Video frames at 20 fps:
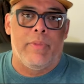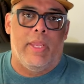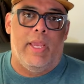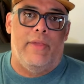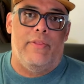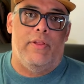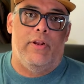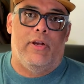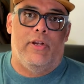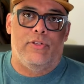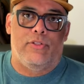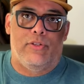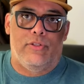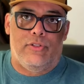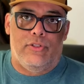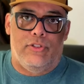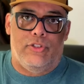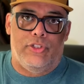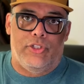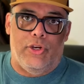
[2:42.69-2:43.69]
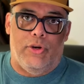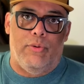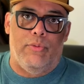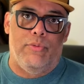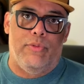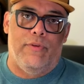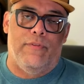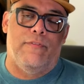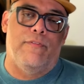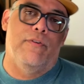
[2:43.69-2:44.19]
and then also to show
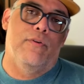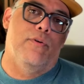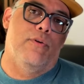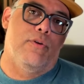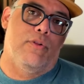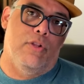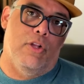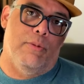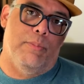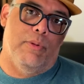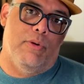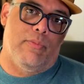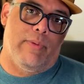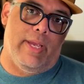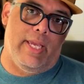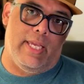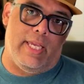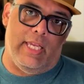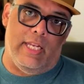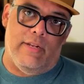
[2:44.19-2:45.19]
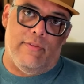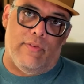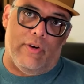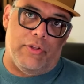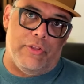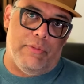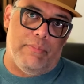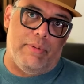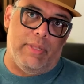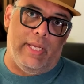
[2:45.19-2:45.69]
the full global ranking of all
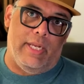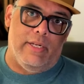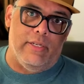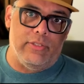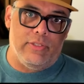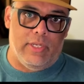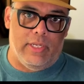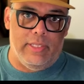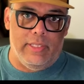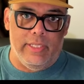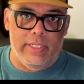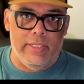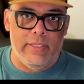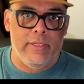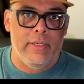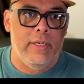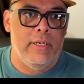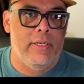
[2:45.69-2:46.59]
the players on there.